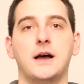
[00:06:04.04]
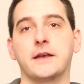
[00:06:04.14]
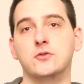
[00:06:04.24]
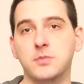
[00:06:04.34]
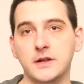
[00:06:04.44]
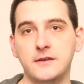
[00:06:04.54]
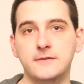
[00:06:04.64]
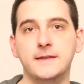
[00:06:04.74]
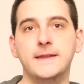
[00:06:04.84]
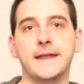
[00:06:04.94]
I do
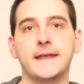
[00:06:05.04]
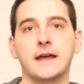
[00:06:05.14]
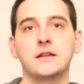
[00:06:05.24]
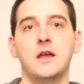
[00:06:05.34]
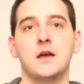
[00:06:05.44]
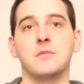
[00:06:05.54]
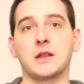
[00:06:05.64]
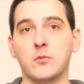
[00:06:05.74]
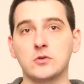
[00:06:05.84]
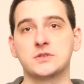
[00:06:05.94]
believe that they can,
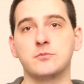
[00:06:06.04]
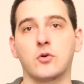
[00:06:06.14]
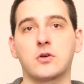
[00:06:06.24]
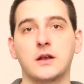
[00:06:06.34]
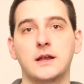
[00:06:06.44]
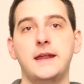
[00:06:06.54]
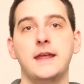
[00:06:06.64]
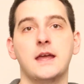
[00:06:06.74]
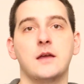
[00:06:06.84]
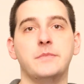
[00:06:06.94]
but most
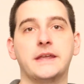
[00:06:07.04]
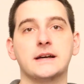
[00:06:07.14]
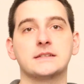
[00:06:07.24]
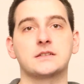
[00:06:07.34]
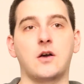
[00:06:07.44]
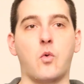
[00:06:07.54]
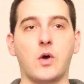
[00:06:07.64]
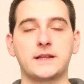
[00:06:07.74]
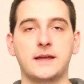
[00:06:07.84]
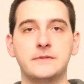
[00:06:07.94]
importantly, because
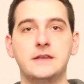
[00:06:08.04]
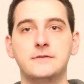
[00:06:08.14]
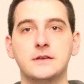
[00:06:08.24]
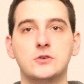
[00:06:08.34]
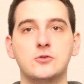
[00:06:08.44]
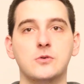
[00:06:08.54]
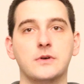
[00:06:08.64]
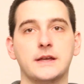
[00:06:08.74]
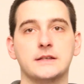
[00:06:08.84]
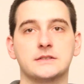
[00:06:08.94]
what I'm giving
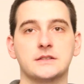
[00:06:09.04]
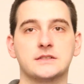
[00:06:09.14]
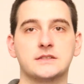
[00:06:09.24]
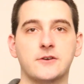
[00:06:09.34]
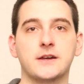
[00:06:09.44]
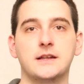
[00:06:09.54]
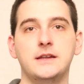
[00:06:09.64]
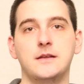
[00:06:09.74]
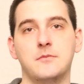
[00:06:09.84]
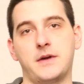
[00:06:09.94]
you is
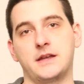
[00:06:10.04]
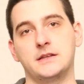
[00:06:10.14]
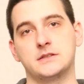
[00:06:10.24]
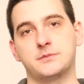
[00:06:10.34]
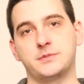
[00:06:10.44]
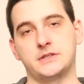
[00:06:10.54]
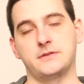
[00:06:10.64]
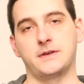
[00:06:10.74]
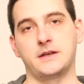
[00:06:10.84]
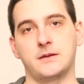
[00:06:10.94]
strictly my
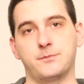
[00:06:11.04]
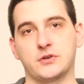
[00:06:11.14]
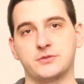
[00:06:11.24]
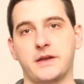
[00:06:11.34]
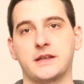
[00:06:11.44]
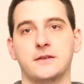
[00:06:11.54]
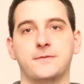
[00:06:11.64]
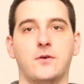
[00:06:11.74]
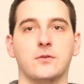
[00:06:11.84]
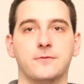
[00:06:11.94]
specific
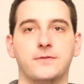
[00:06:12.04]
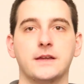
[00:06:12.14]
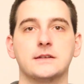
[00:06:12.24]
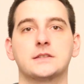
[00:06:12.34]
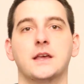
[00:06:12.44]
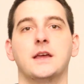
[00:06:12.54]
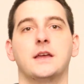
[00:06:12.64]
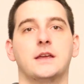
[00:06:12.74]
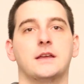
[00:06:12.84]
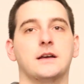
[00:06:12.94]
perspective on things.
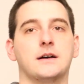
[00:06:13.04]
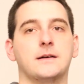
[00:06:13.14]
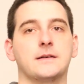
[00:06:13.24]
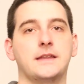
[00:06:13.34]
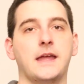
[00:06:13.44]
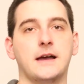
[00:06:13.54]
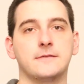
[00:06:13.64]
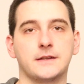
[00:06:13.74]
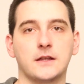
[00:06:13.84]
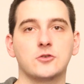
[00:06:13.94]
They
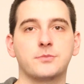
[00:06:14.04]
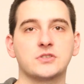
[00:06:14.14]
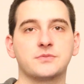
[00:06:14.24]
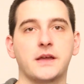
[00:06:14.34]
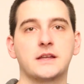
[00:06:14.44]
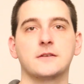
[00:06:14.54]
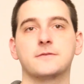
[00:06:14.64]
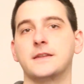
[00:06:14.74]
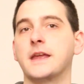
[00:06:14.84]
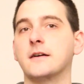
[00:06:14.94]
have another
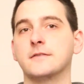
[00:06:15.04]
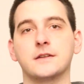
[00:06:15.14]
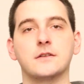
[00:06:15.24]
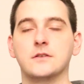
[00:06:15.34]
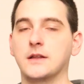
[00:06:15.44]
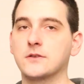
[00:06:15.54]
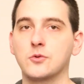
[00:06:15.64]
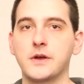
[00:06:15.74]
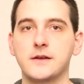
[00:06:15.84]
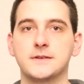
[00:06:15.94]
perspective, they have another
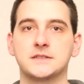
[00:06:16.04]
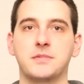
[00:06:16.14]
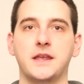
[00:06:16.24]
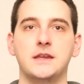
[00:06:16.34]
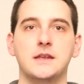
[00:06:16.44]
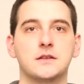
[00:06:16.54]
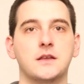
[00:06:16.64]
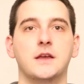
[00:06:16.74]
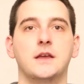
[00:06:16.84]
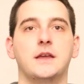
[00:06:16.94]
way of explaining it.